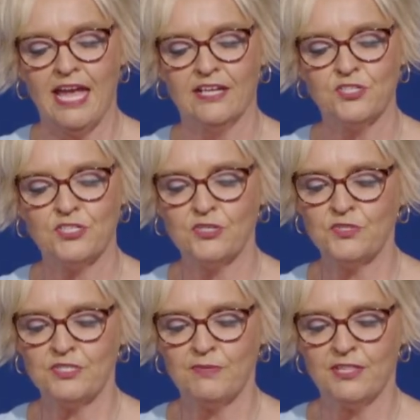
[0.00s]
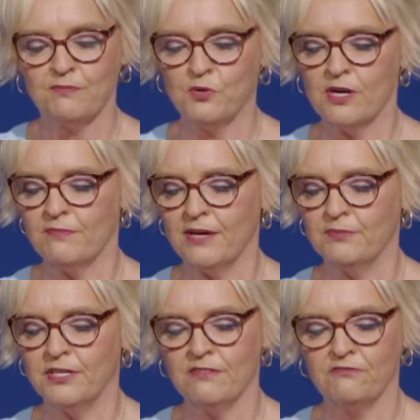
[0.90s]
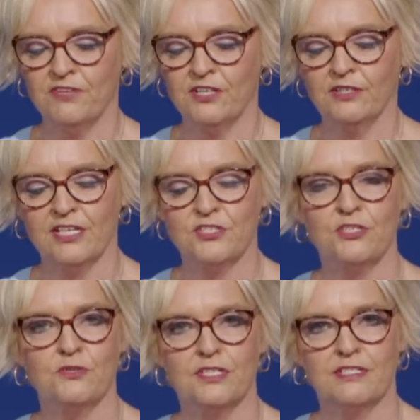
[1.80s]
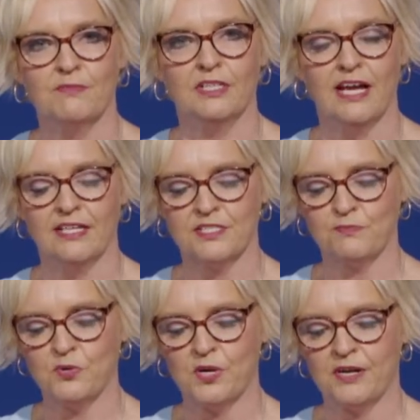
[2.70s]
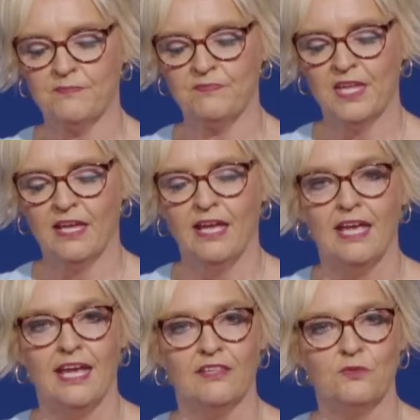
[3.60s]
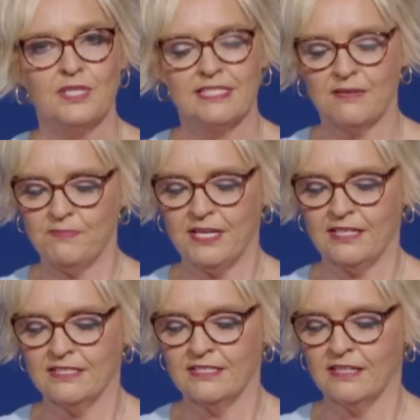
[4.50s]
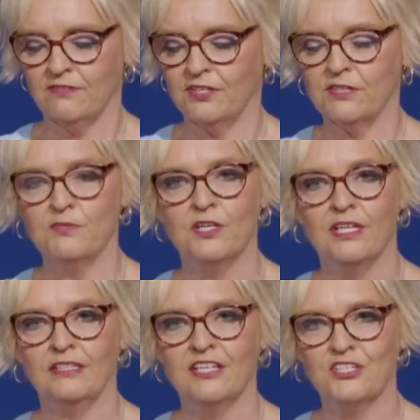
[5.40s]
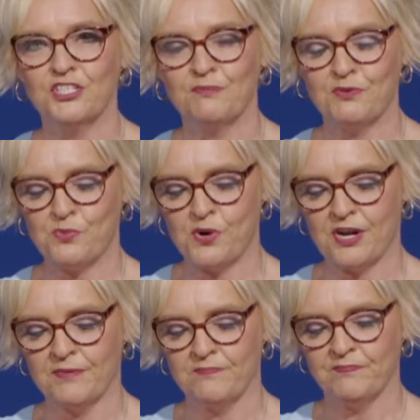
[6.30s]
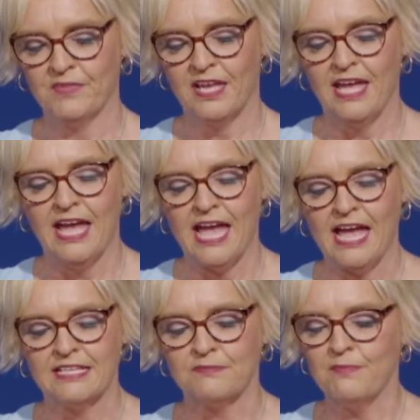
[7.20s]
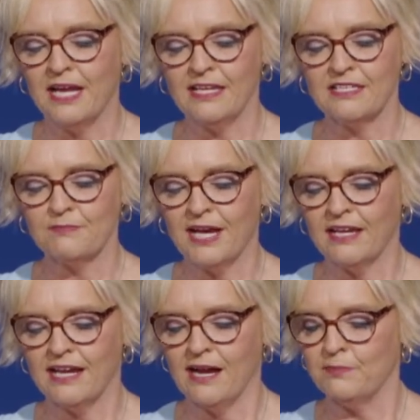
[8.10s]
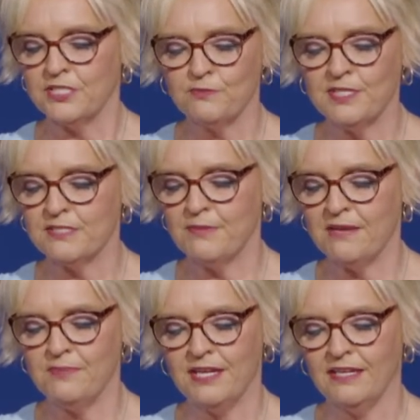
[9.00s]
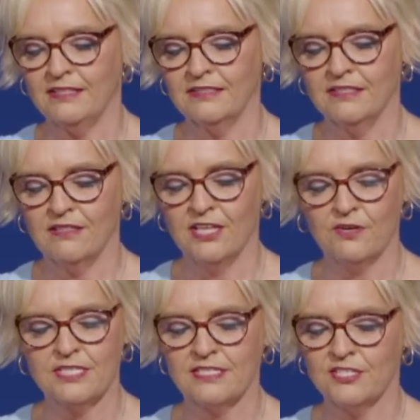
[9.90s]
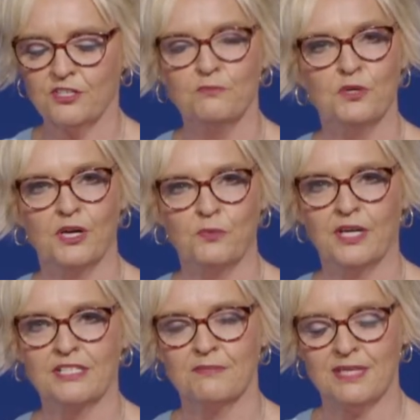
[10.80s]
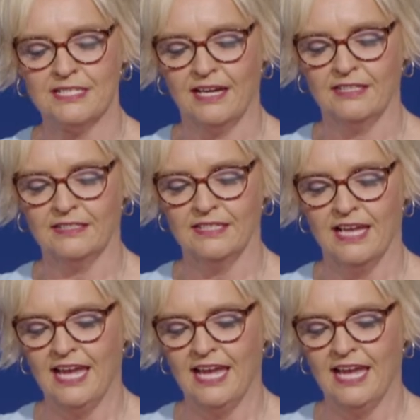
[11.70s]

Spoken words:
and soon to be the board member of the Finger Lakes Tourism Alliance Board, and the recipient of the Community Leadership Award. As many as my accomplishments may be, there is still more work to be done.